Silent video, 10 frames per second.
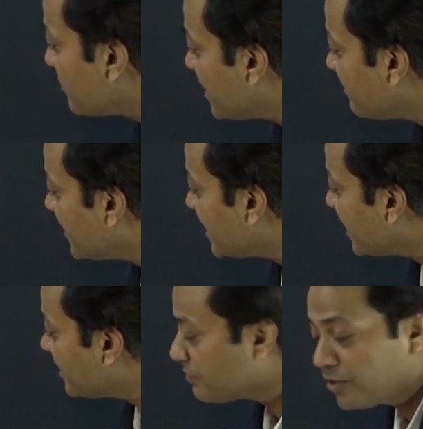we will
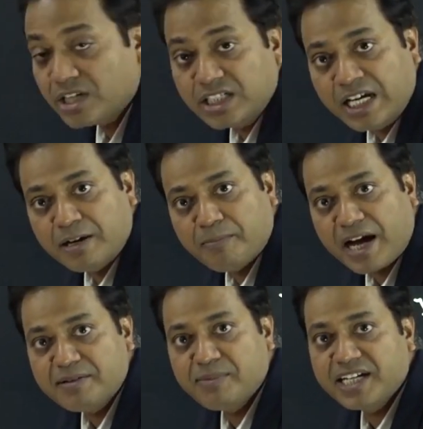get for
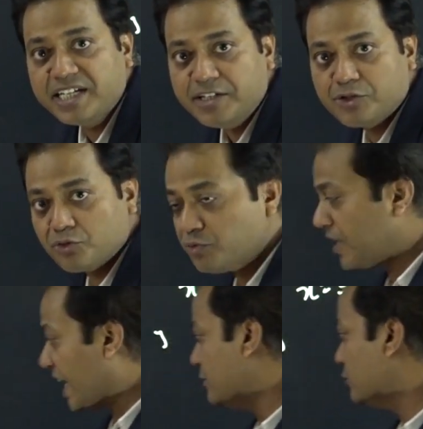pi by 2
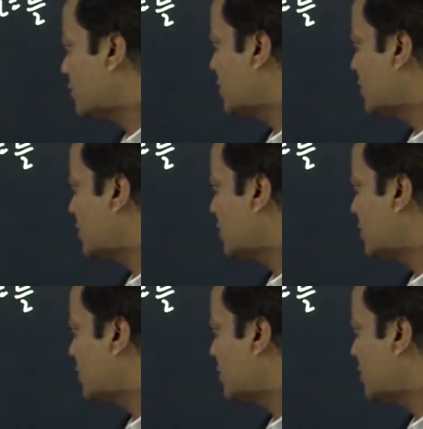values.